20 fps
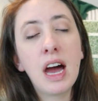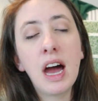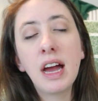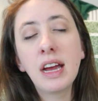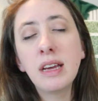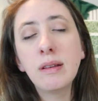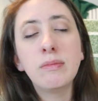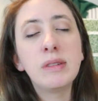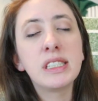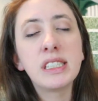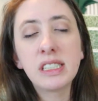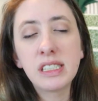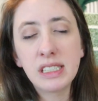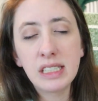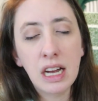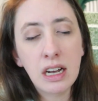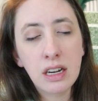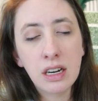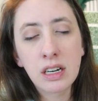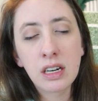I am a
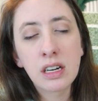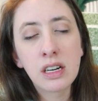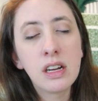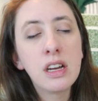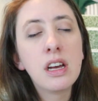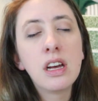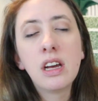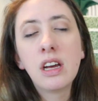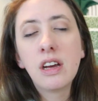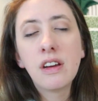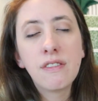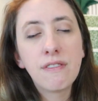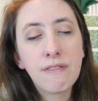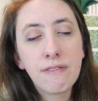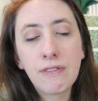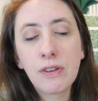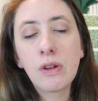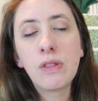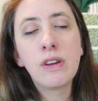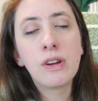sucker
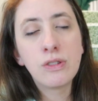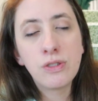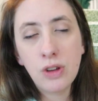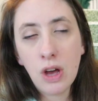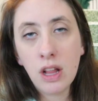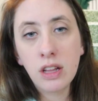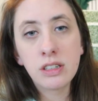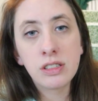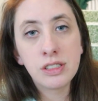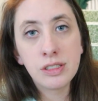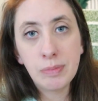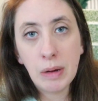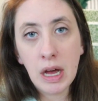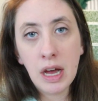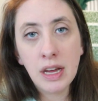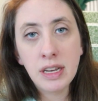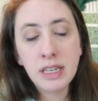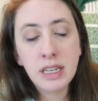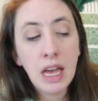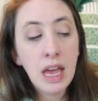for their dollar
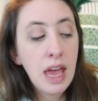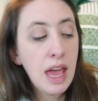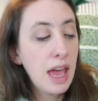spot,